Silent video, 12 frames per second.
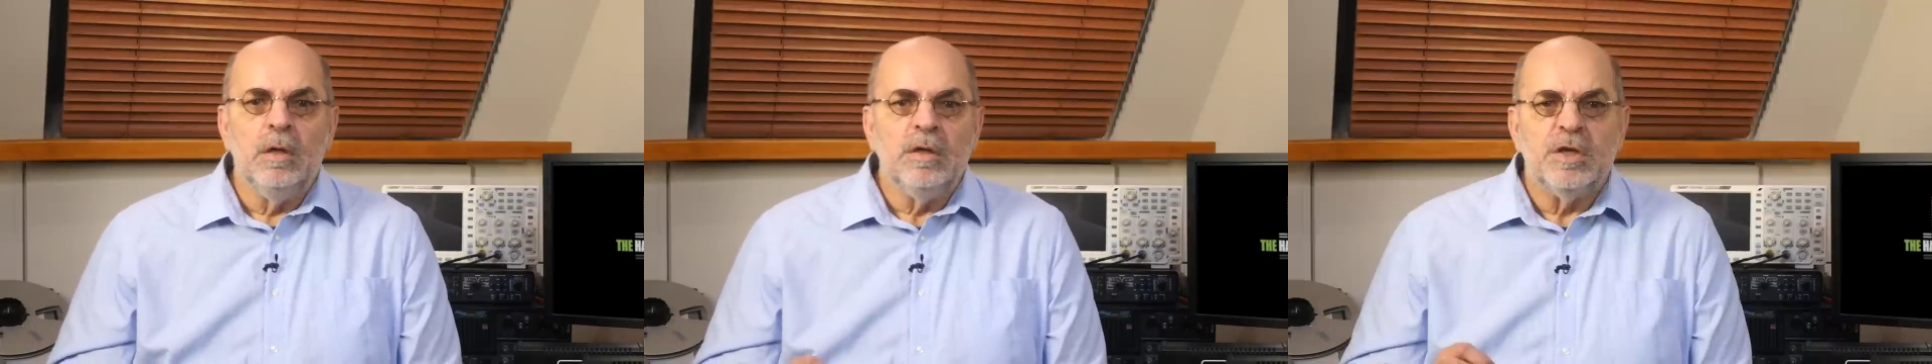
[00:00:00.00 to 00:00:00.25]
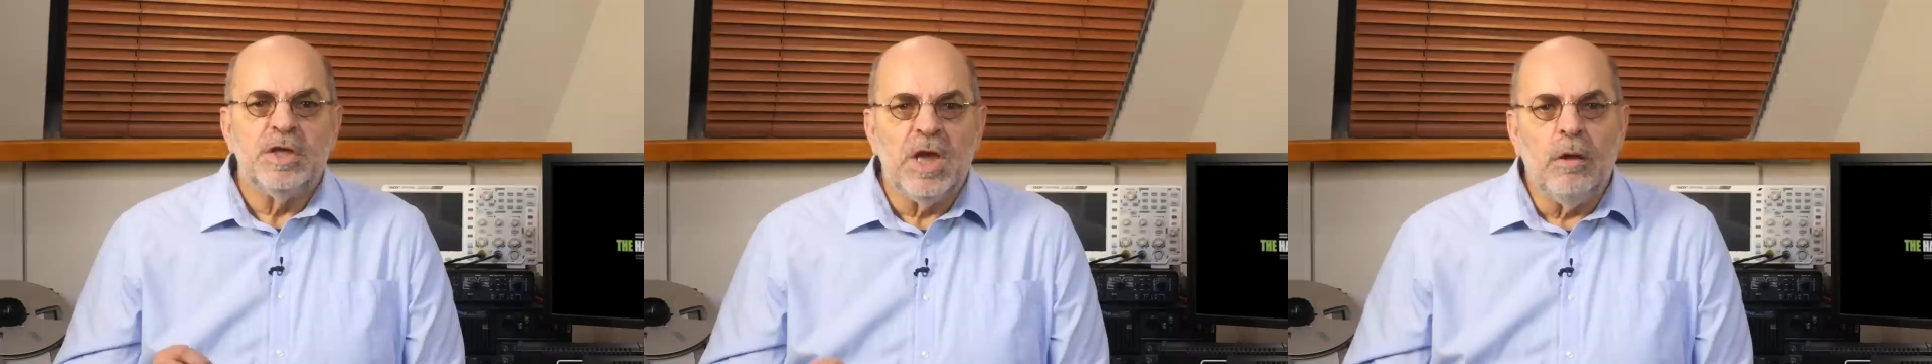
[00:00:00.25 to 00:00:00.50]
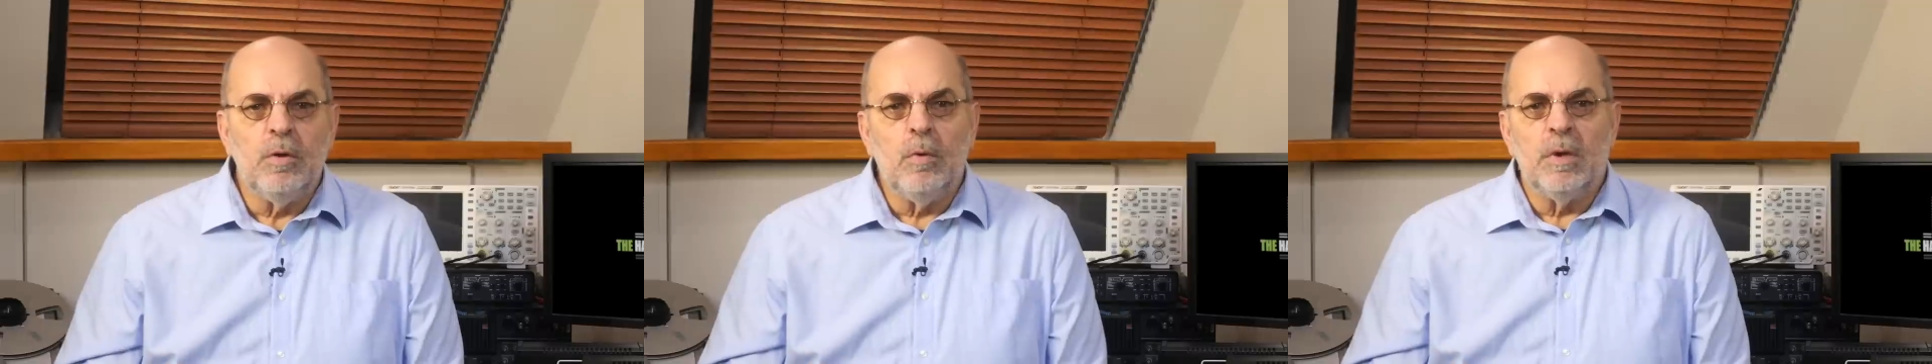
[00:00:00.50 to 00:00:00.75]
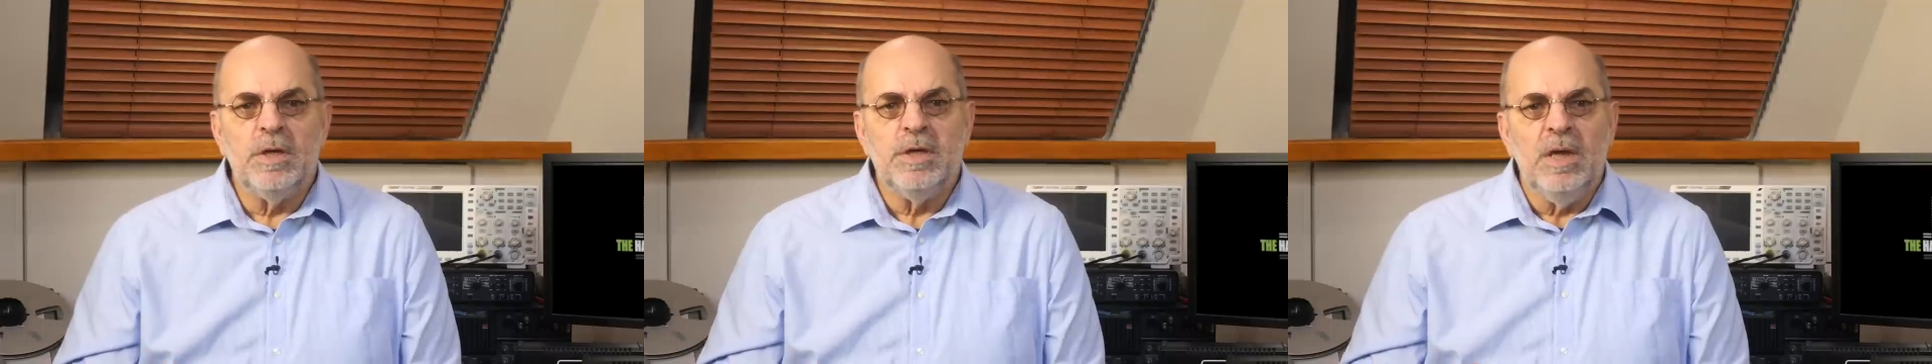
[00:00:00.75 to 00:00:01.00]
the sound
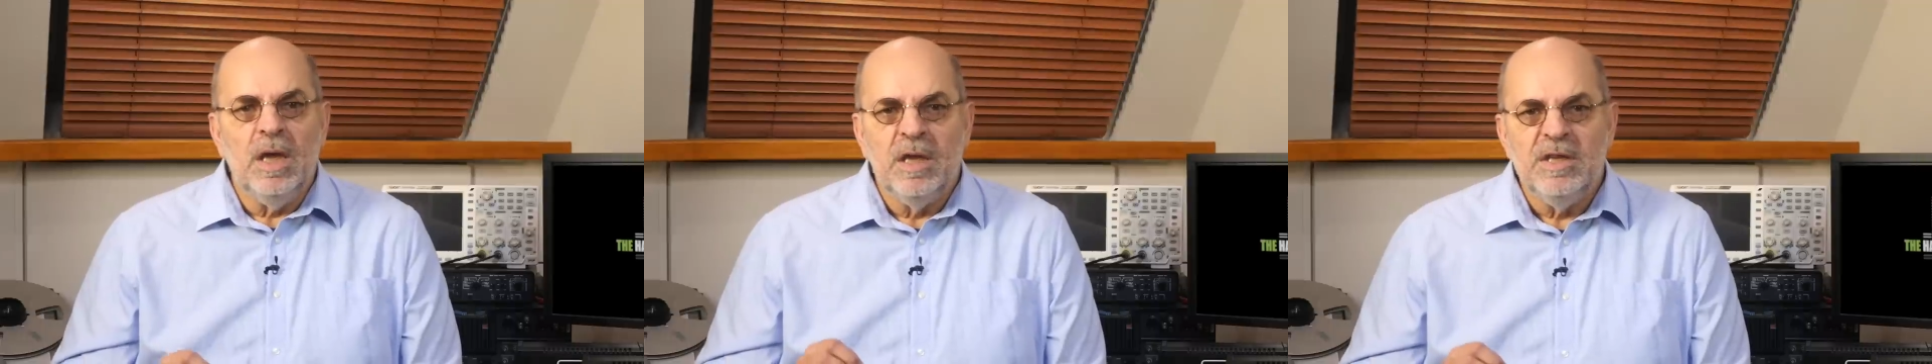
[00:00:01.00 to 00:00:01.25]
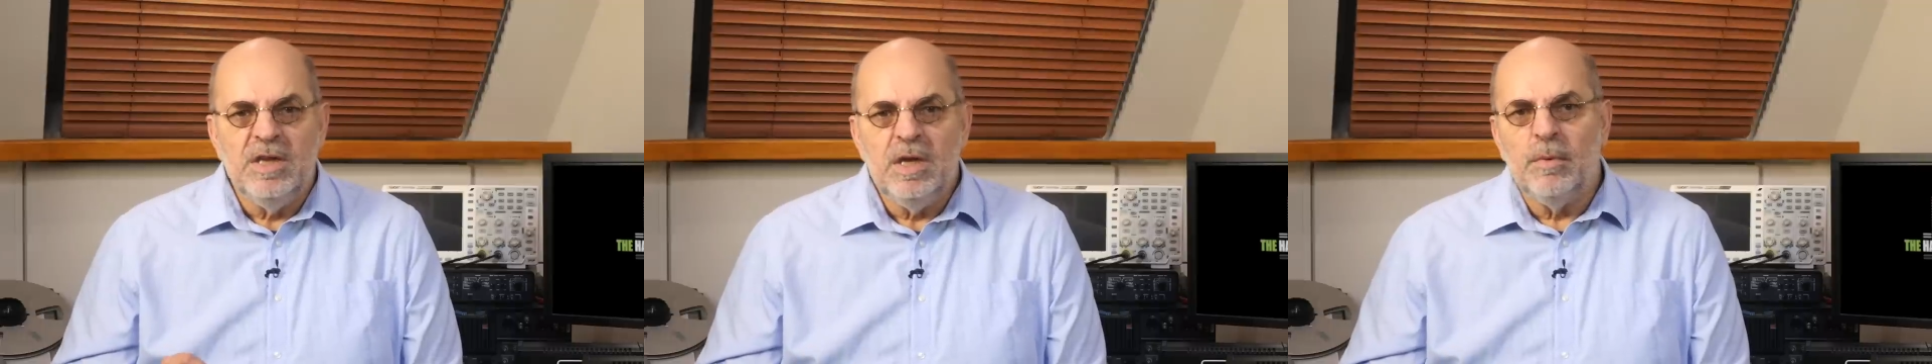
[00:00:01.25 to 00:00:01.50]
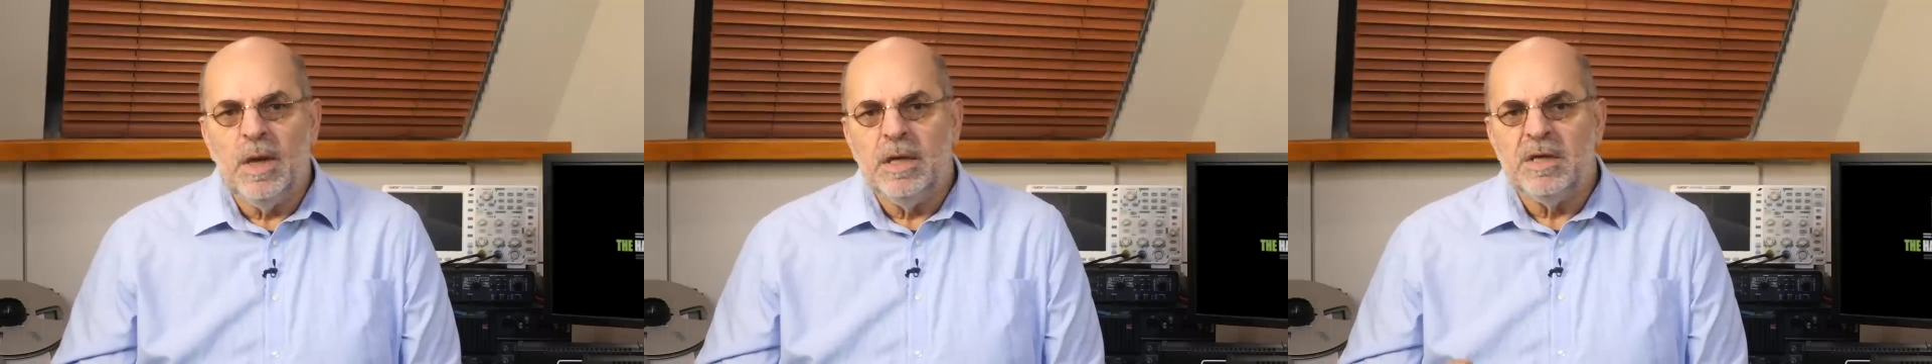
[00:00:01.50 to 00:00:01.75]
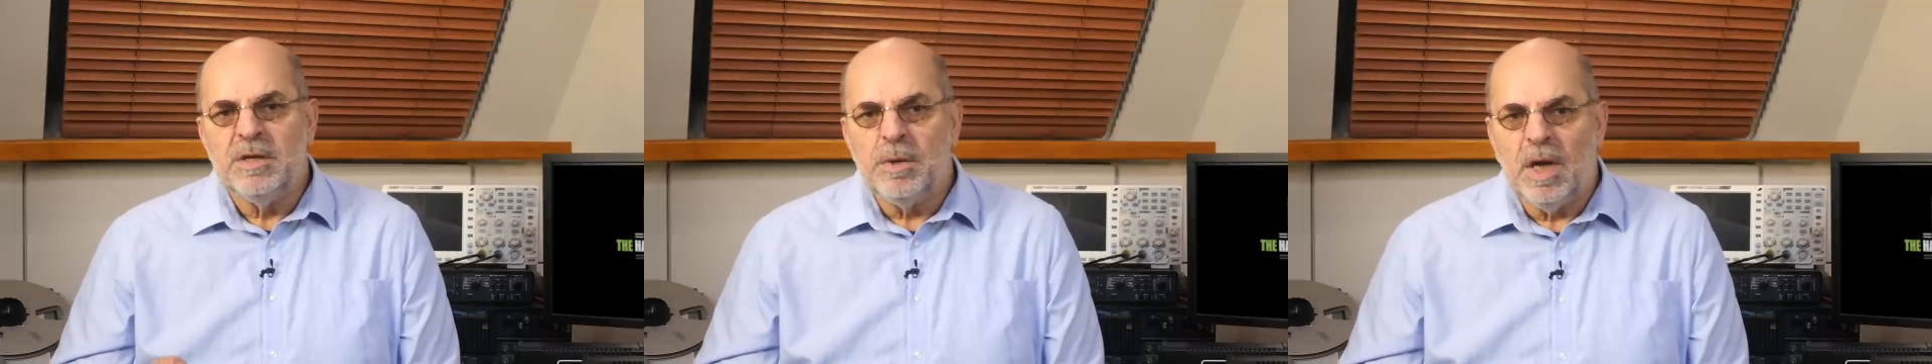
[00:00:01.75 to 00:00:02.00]
quality
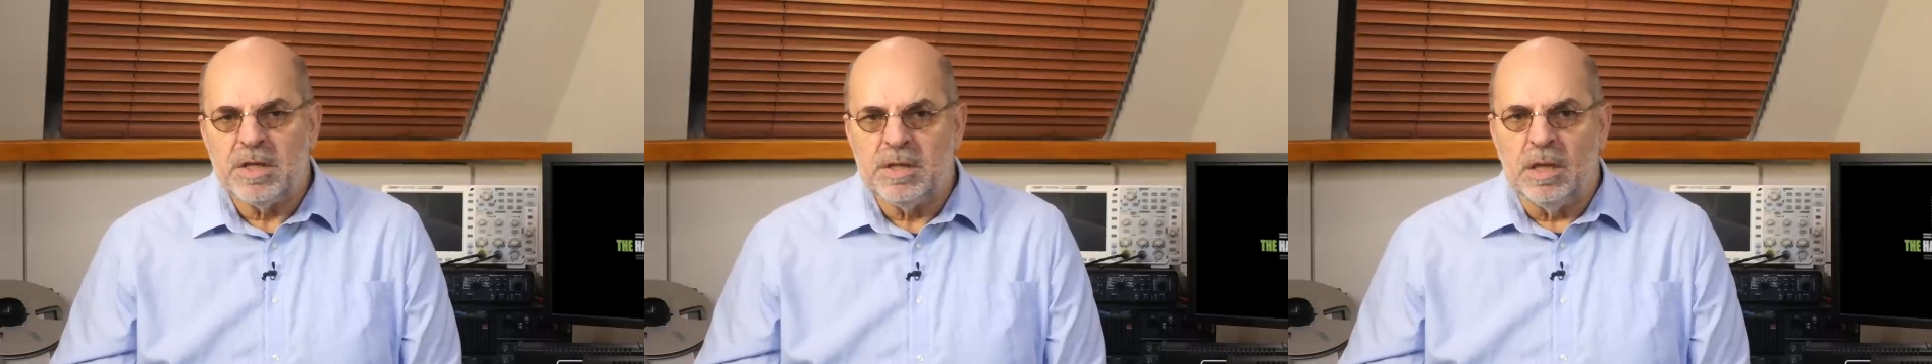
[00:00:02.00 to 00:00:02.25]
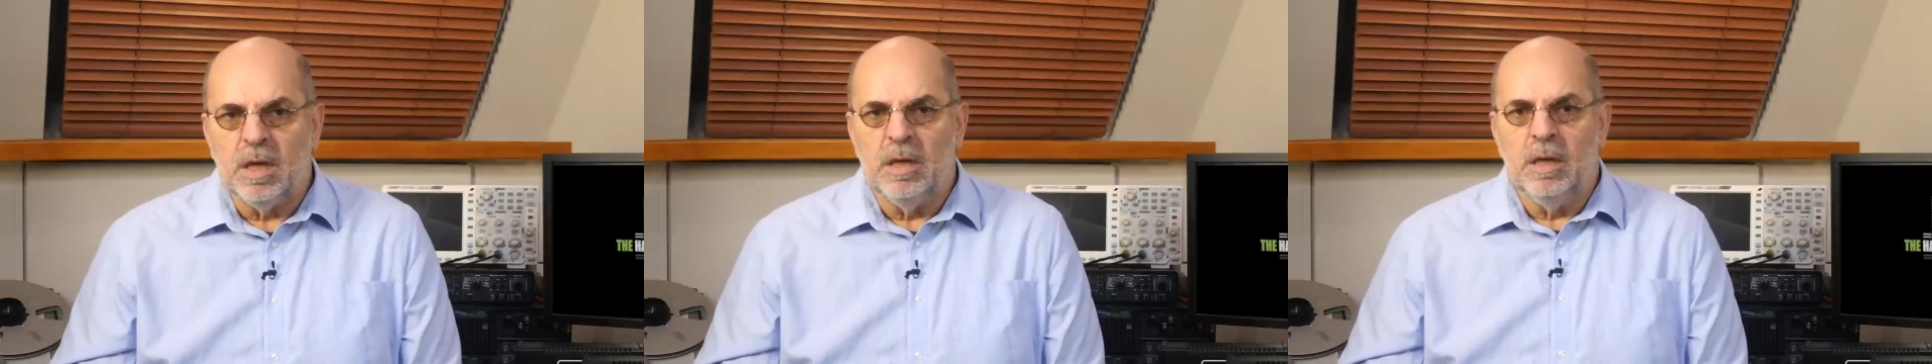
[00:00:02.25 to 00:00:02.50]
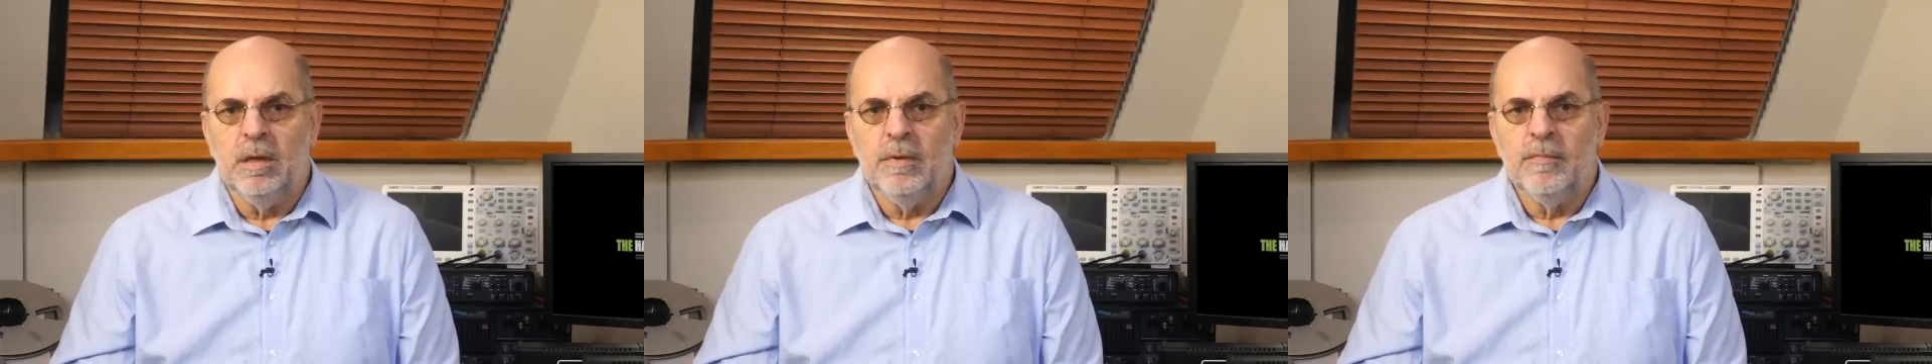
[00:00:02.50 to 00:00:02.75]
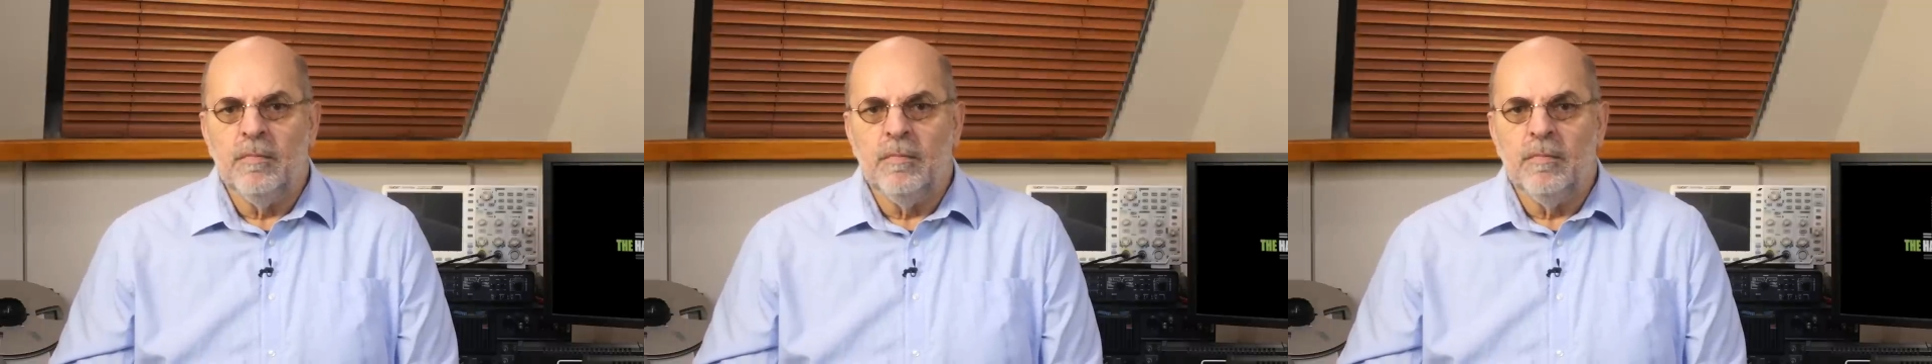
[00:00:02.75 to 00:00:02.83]
degraded drastically.